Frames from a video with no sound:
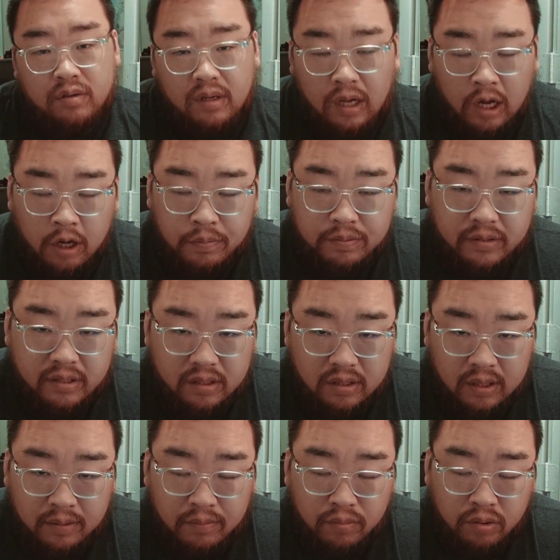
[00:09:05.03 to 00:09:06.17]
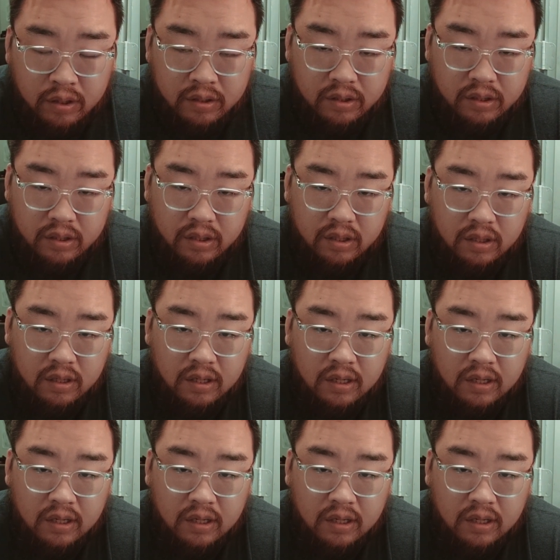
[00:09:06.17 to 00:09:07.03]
helps someone to